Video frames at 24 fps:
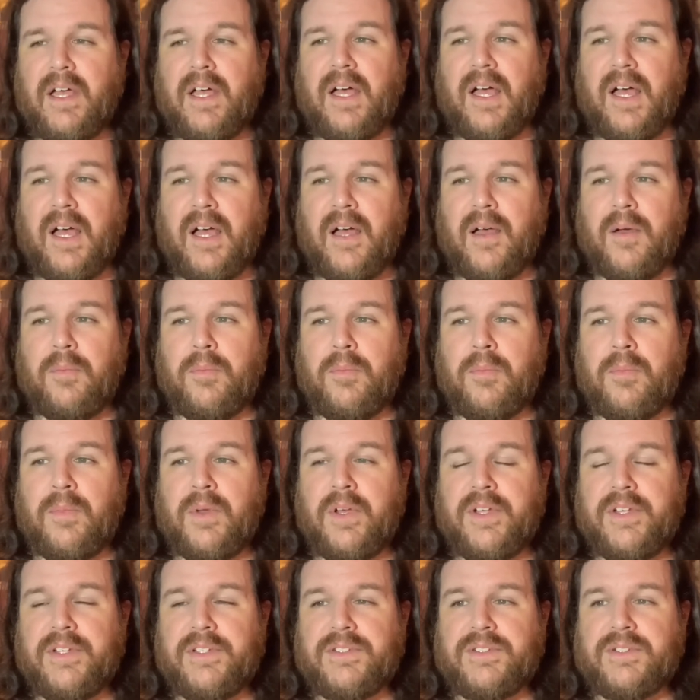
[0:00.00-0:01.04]

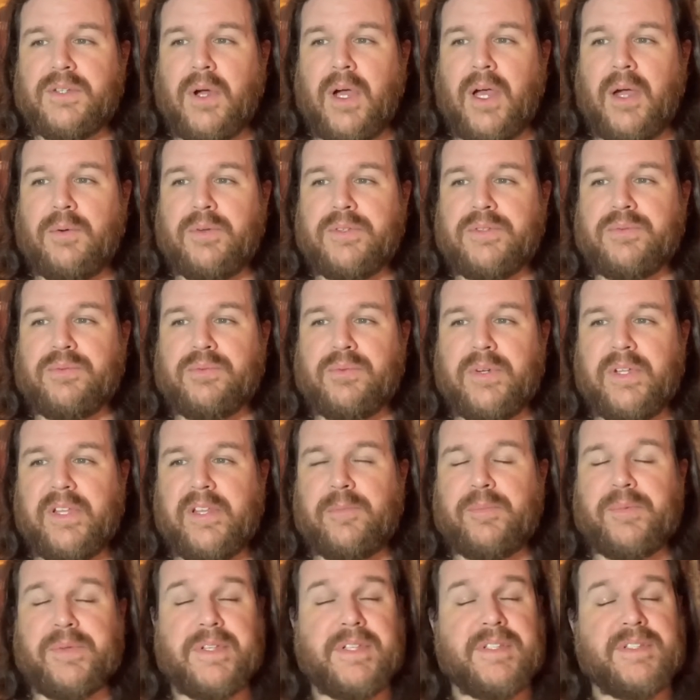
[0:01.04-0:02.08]
So I was really
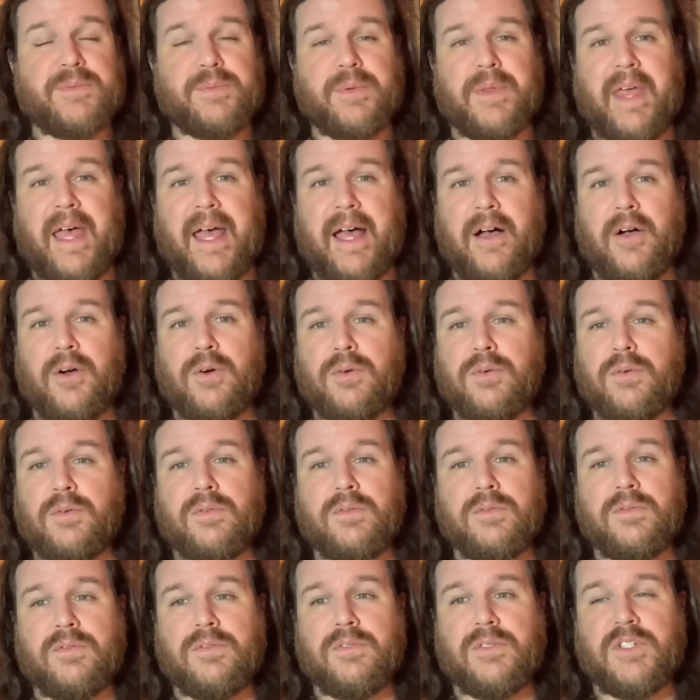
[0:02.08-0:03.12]
pleased with how
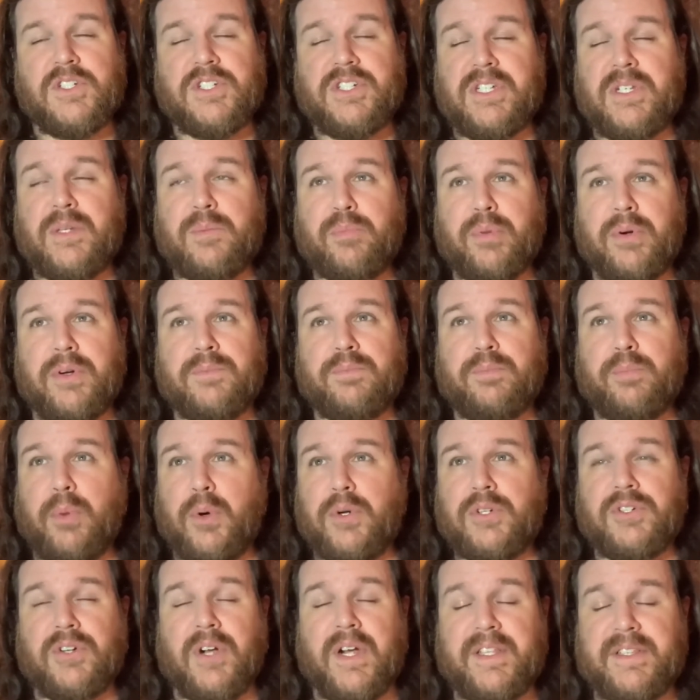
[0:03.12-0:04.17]
she
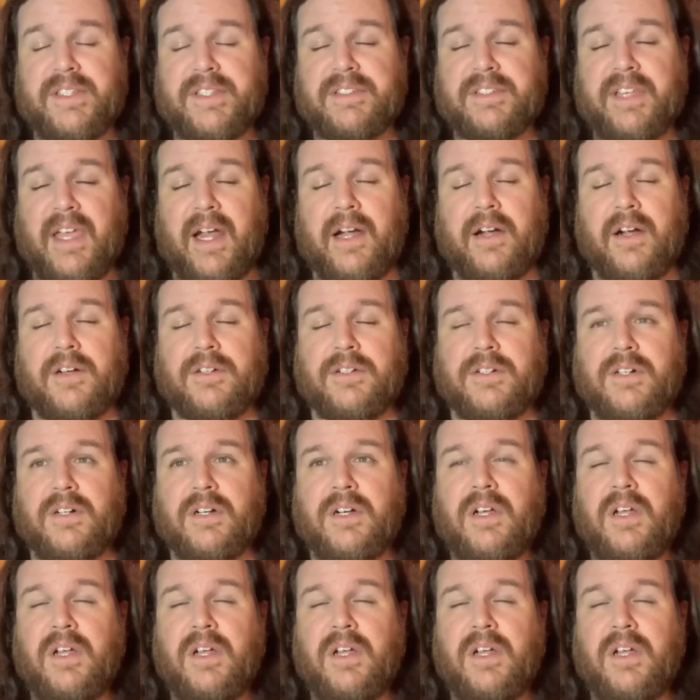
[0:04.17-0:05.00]
portrayed this character.